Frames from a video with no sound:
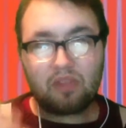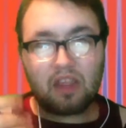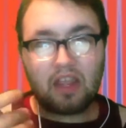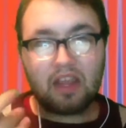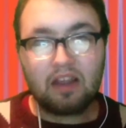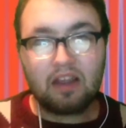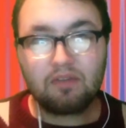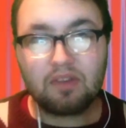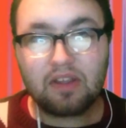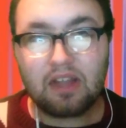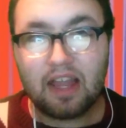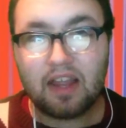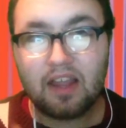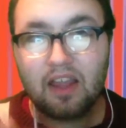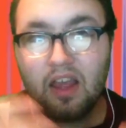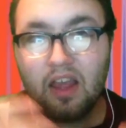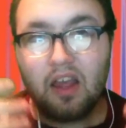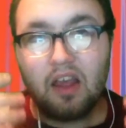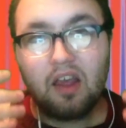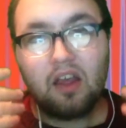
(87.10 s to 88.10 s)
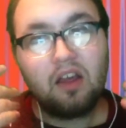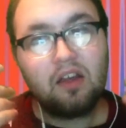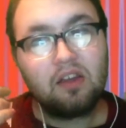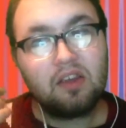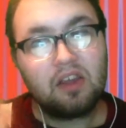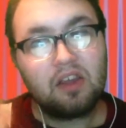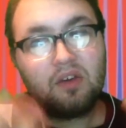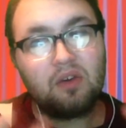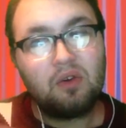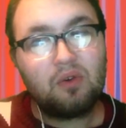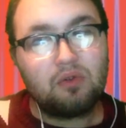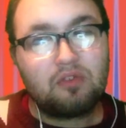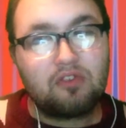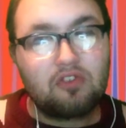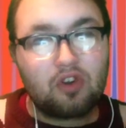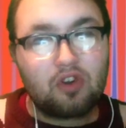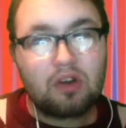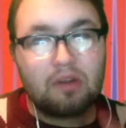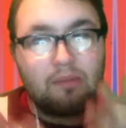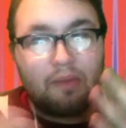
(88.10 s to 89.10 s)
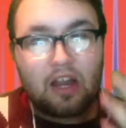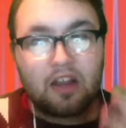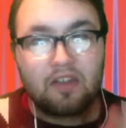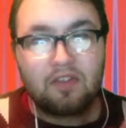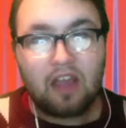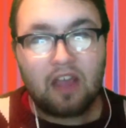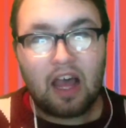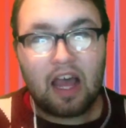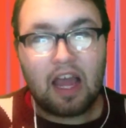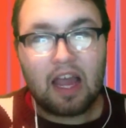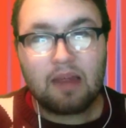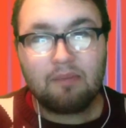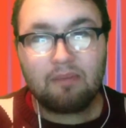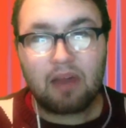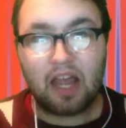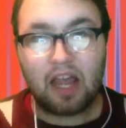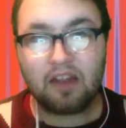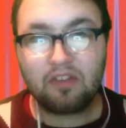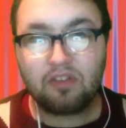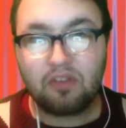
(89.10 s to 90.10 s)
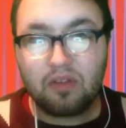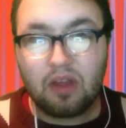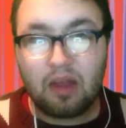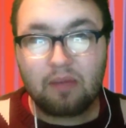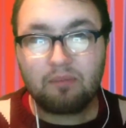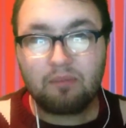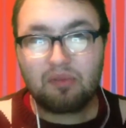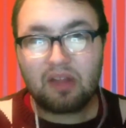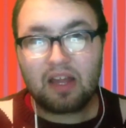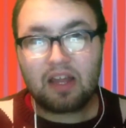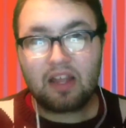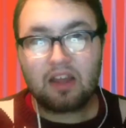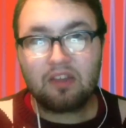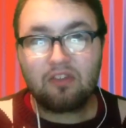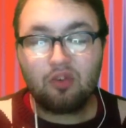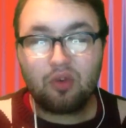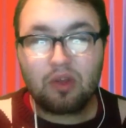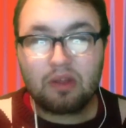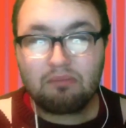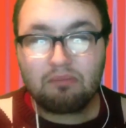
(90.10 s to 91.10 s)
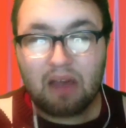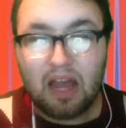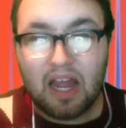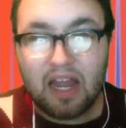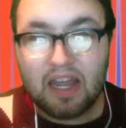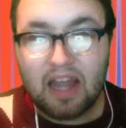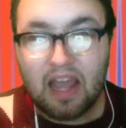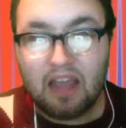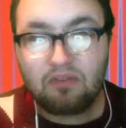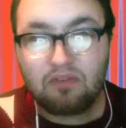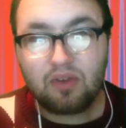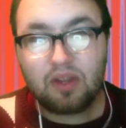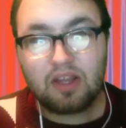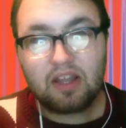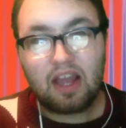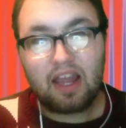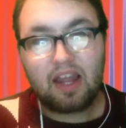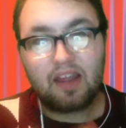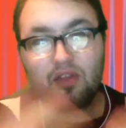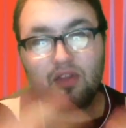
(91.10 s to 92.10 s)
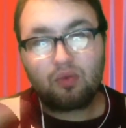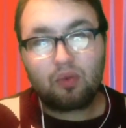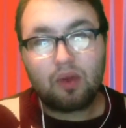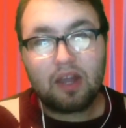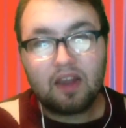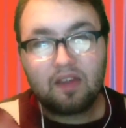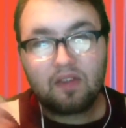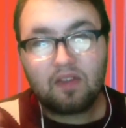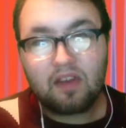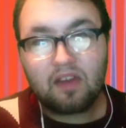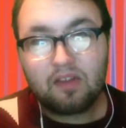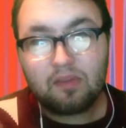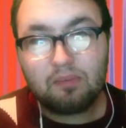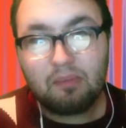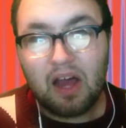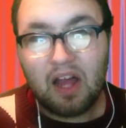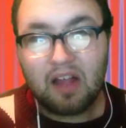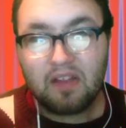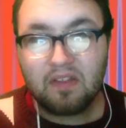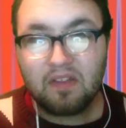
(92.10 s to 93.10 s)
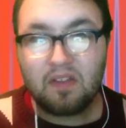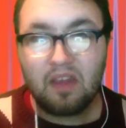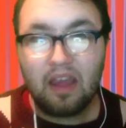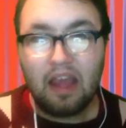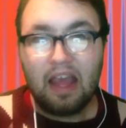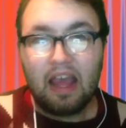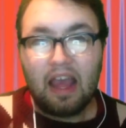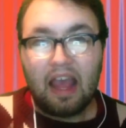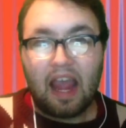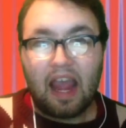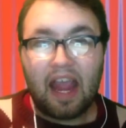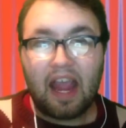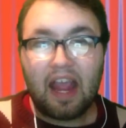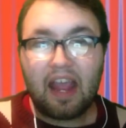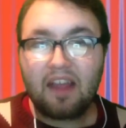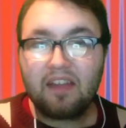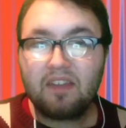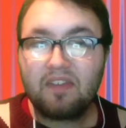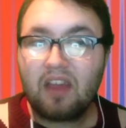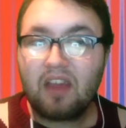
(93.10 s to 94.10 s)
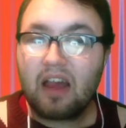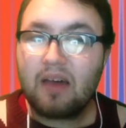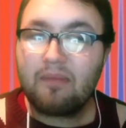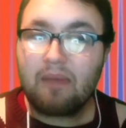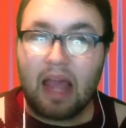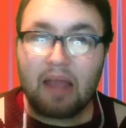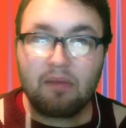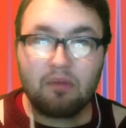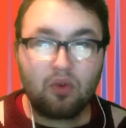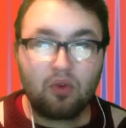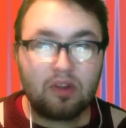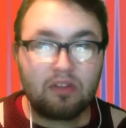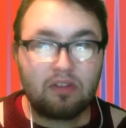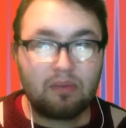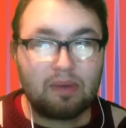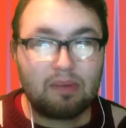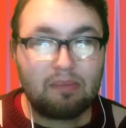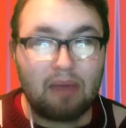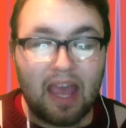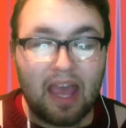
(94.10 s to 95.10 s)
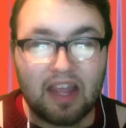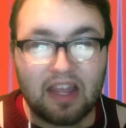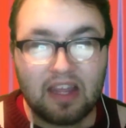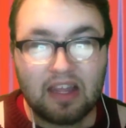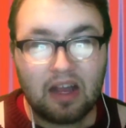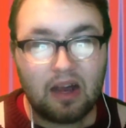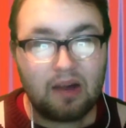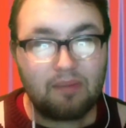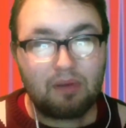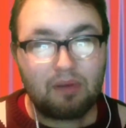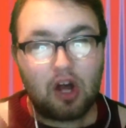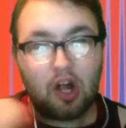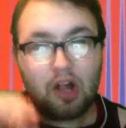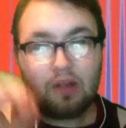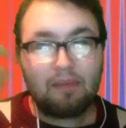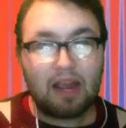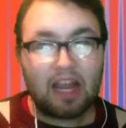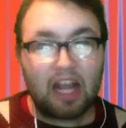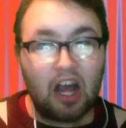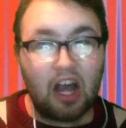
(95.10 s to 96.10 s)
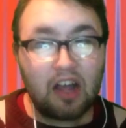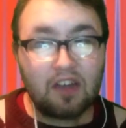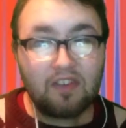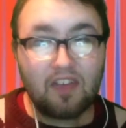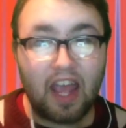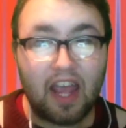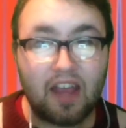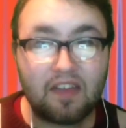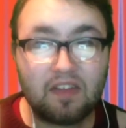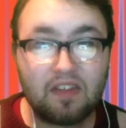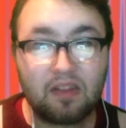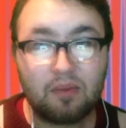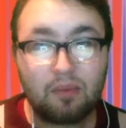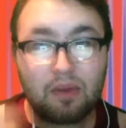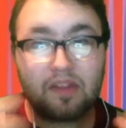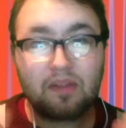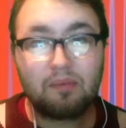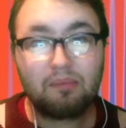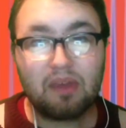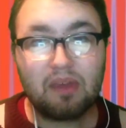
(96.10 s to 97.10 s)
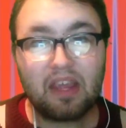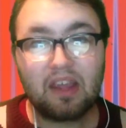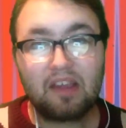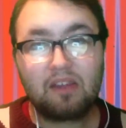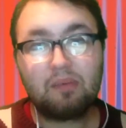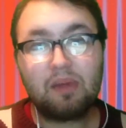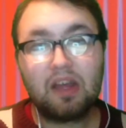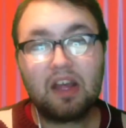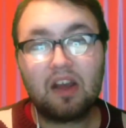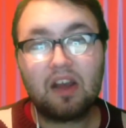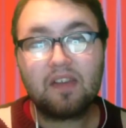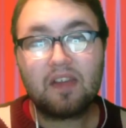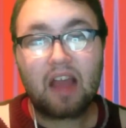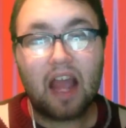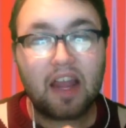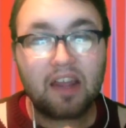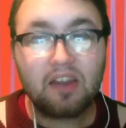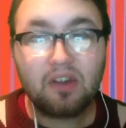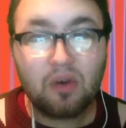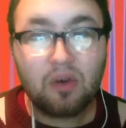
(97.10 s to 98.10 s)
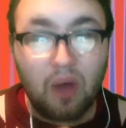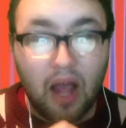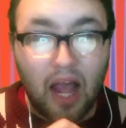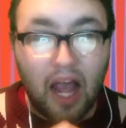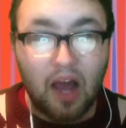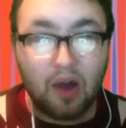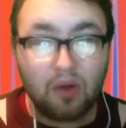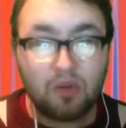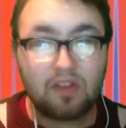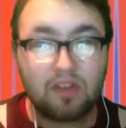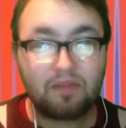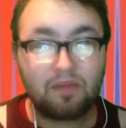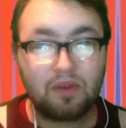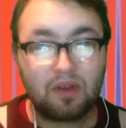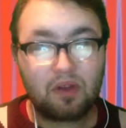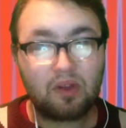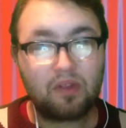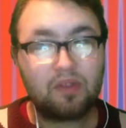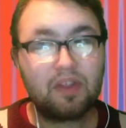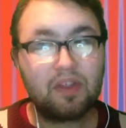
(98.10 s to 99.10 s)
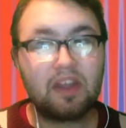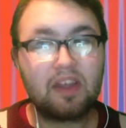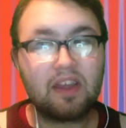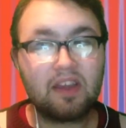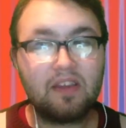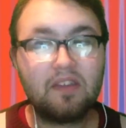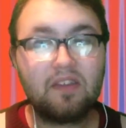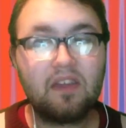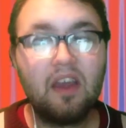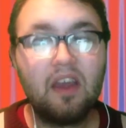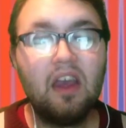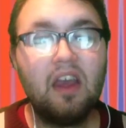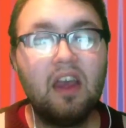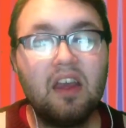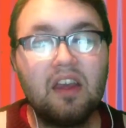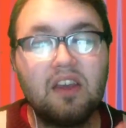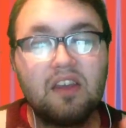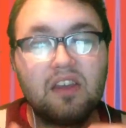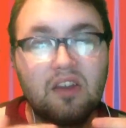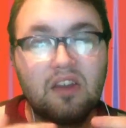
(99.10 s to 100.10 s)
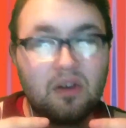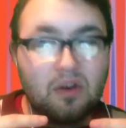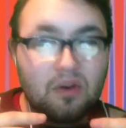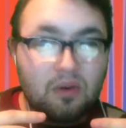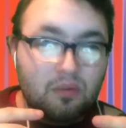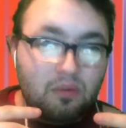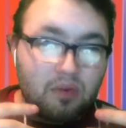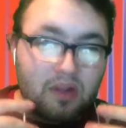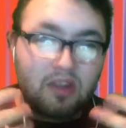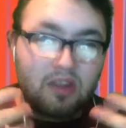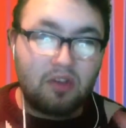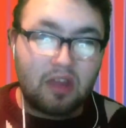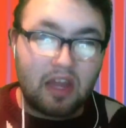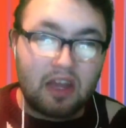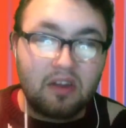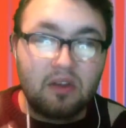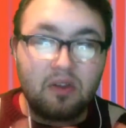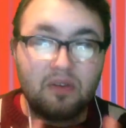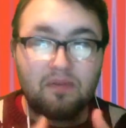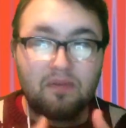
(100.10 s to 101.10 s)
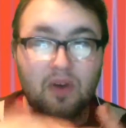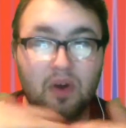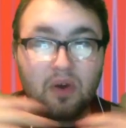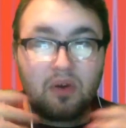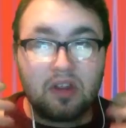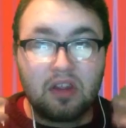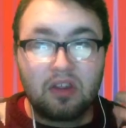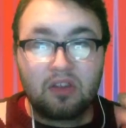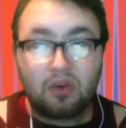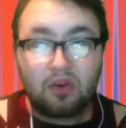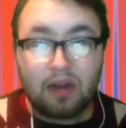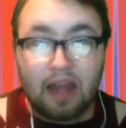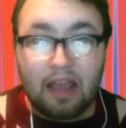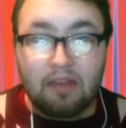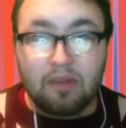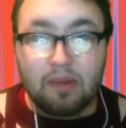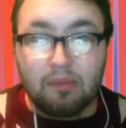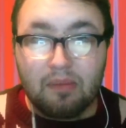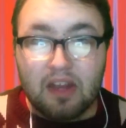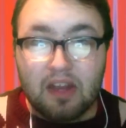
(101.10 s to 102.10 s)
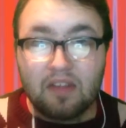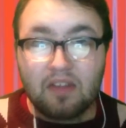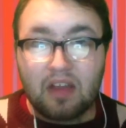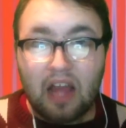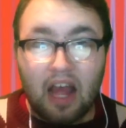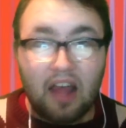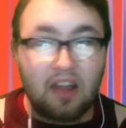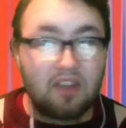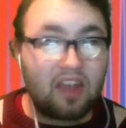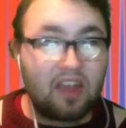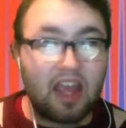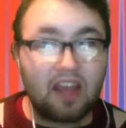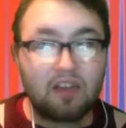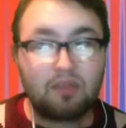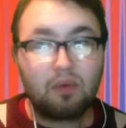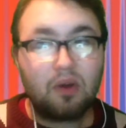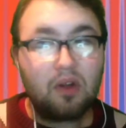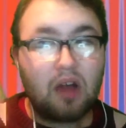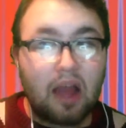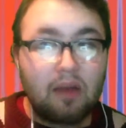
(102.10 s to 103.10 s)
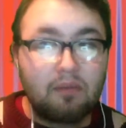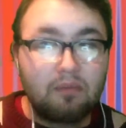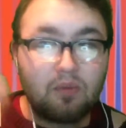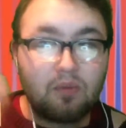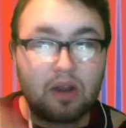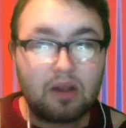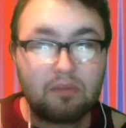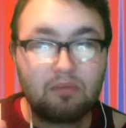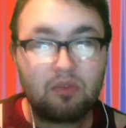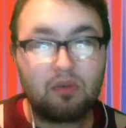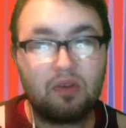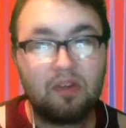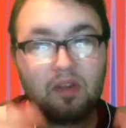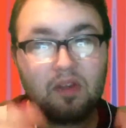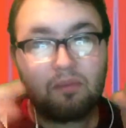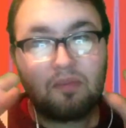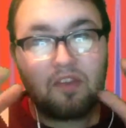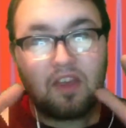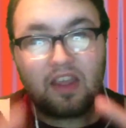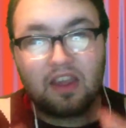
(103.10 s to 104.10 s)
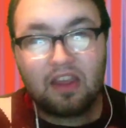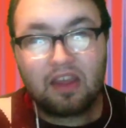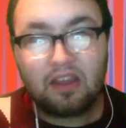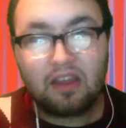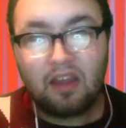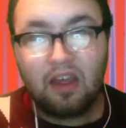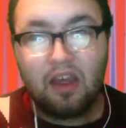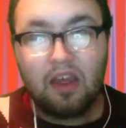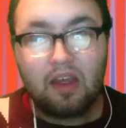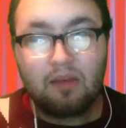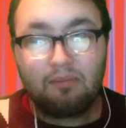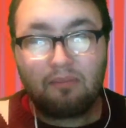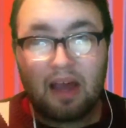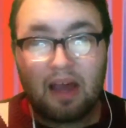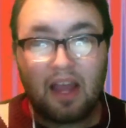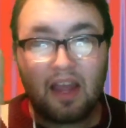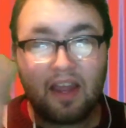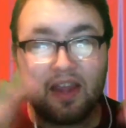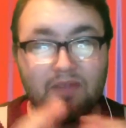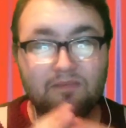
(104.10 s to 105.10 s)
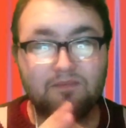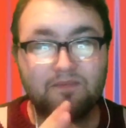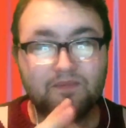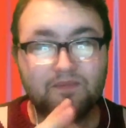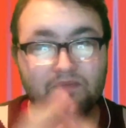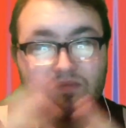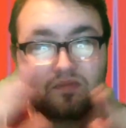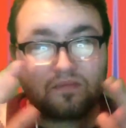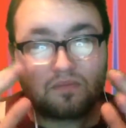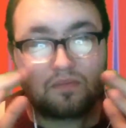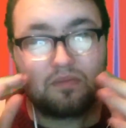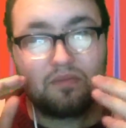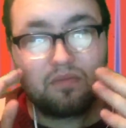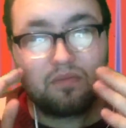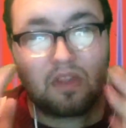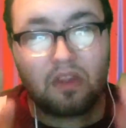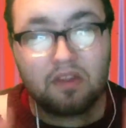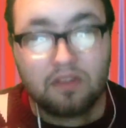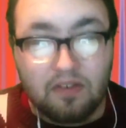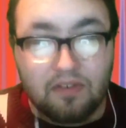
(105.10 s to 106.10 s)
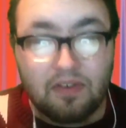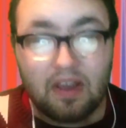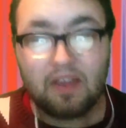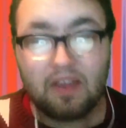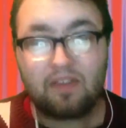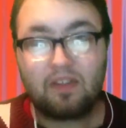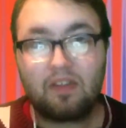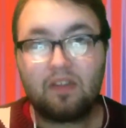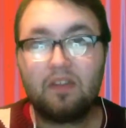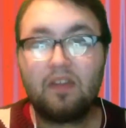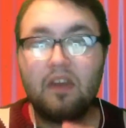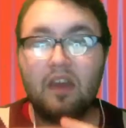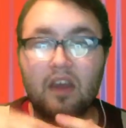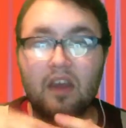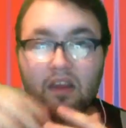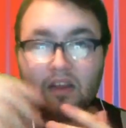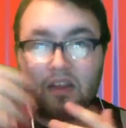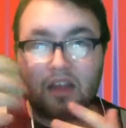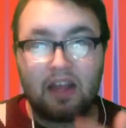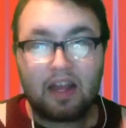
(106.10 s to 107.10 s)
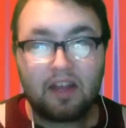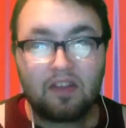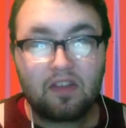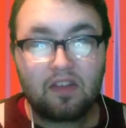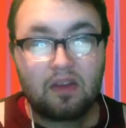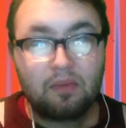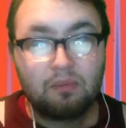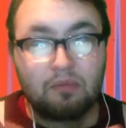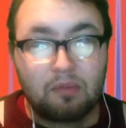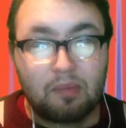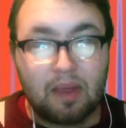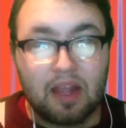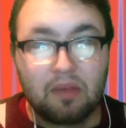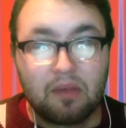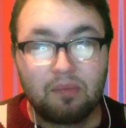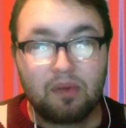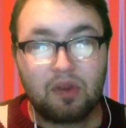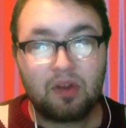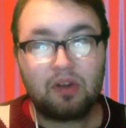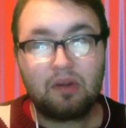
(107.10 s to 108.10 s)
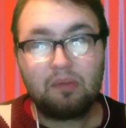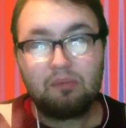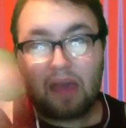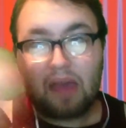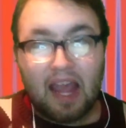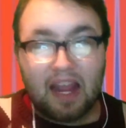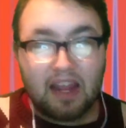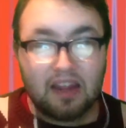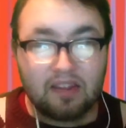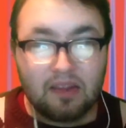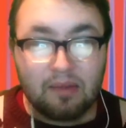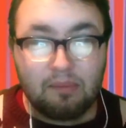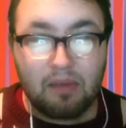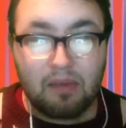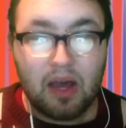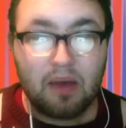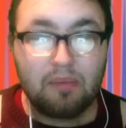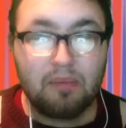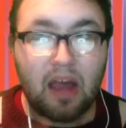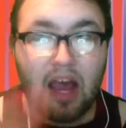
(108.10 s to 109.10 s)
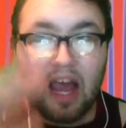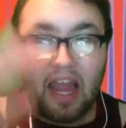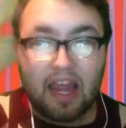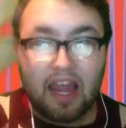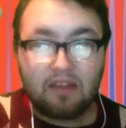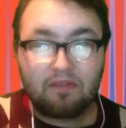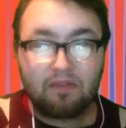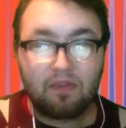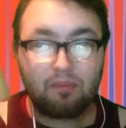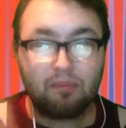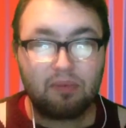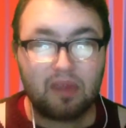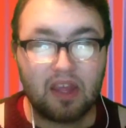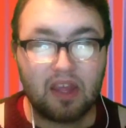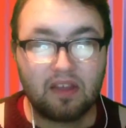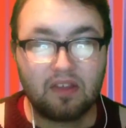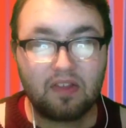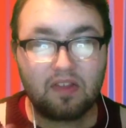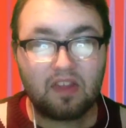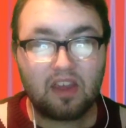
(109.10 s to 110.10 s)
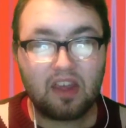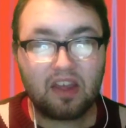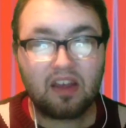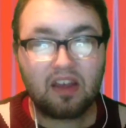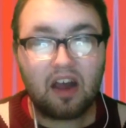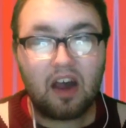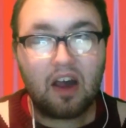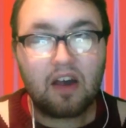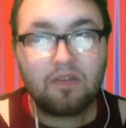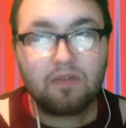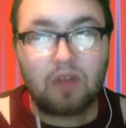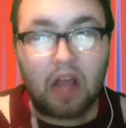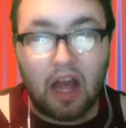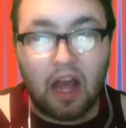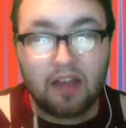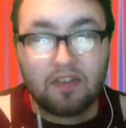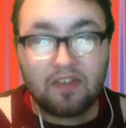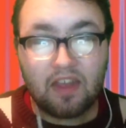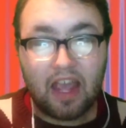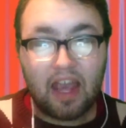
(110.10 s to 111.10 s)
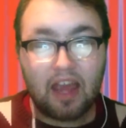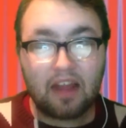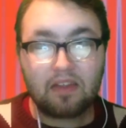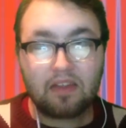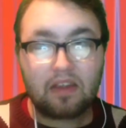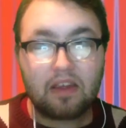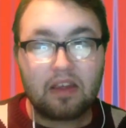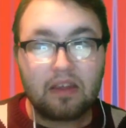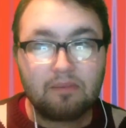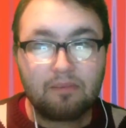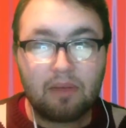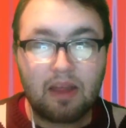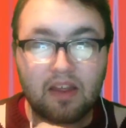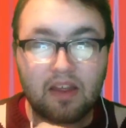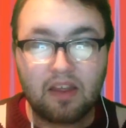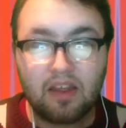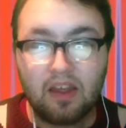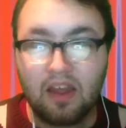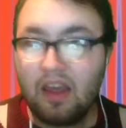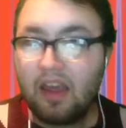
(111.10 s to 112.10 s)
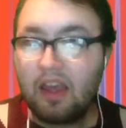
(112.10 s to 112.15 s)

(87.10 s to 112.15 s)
And every, like, you know, certain amount of time, I'm planning on doing mine every like 3 to 6 months. And I'm going to be backing up all my contacts. And the reason being is because I know how difficult it is, you know, when you get a new phone and you don't have anybody's contacts. Well, what I'm doing is I'm taking my devices, connecting them to my computer, backing them up. I have the big thing of contacts in my